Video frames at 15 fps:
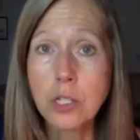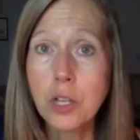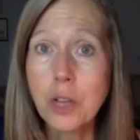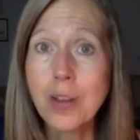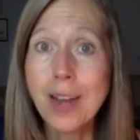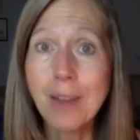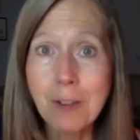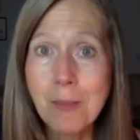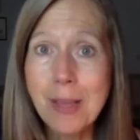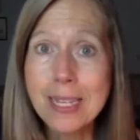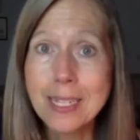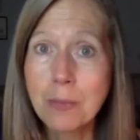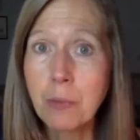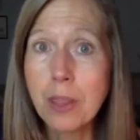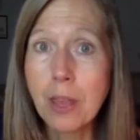So you never
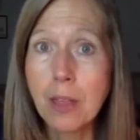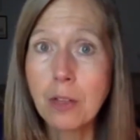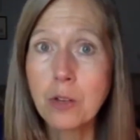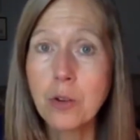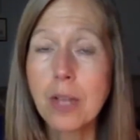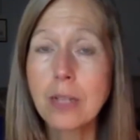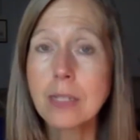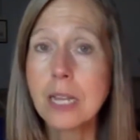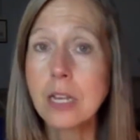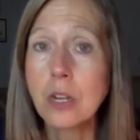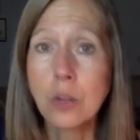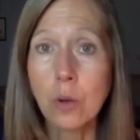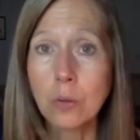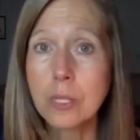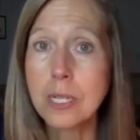mix them with other drugs and you
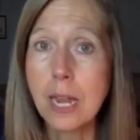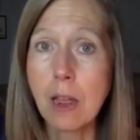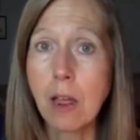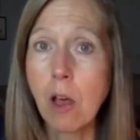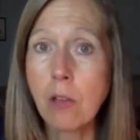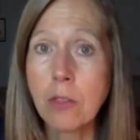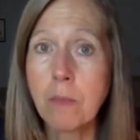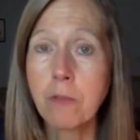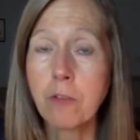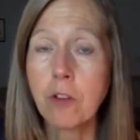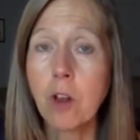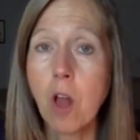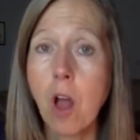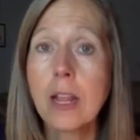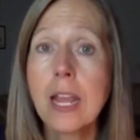don't stay on them for
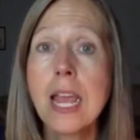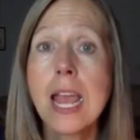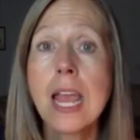long.